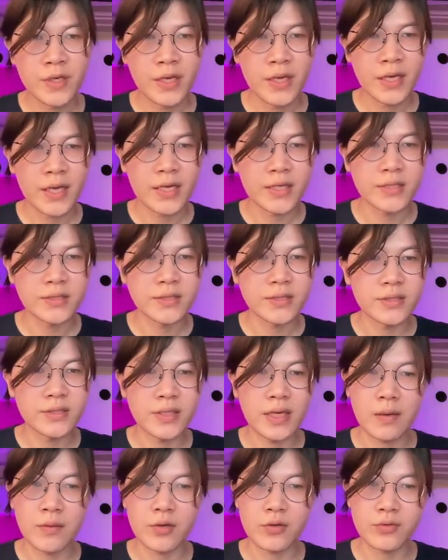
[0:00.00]
and
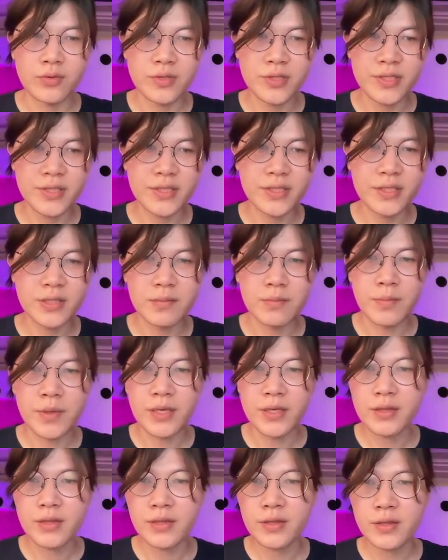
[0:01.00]
I'm going to see the
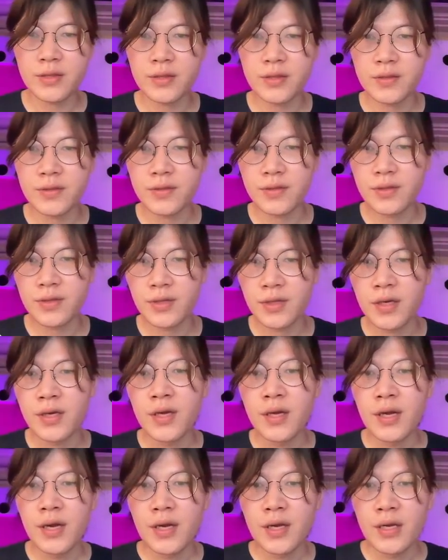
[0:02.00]
mean.
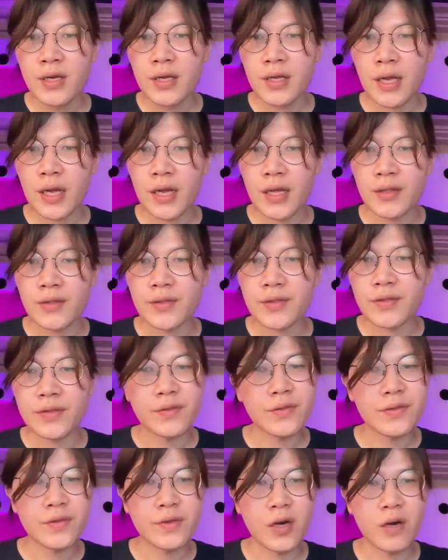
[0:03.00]

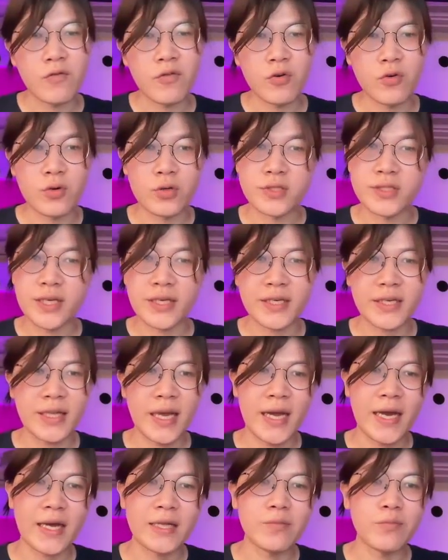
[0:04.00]
And of course, I can
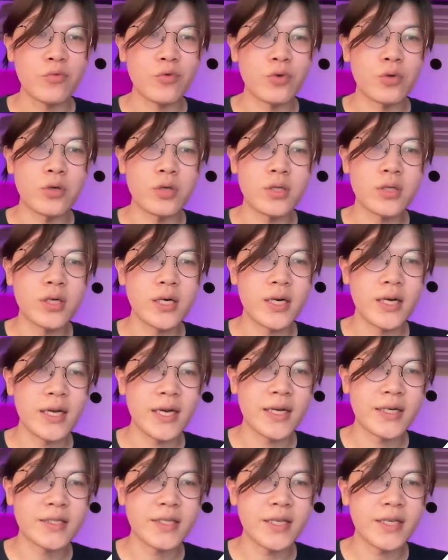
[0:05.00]
add more,
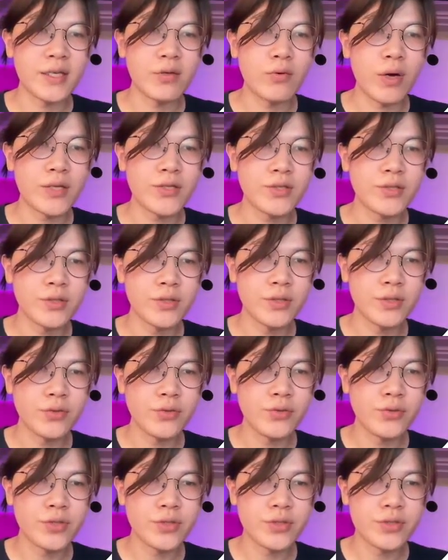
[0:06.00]
like the registered
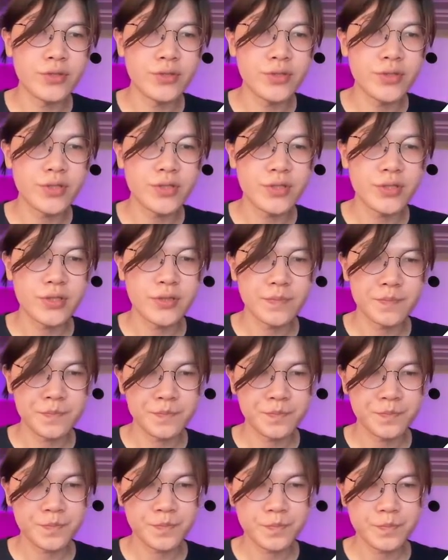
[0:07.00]
users.
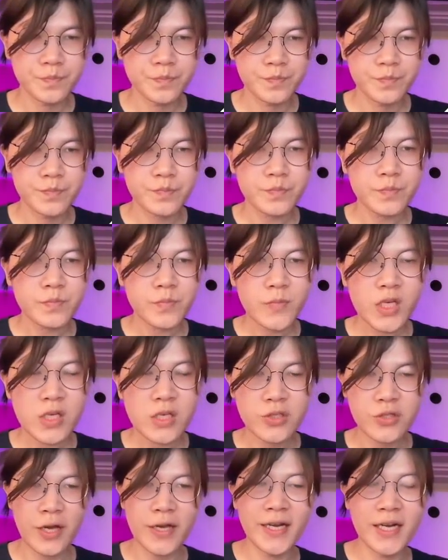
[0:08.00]

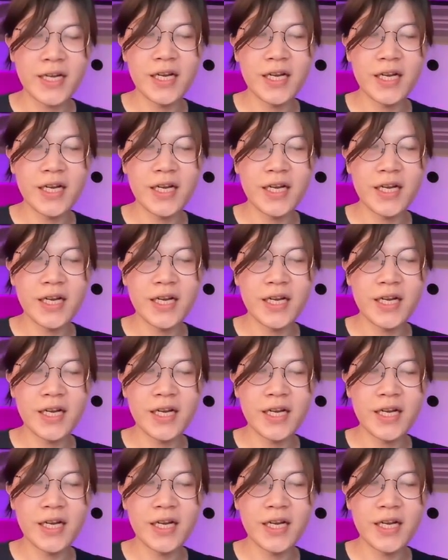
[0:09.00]
So I can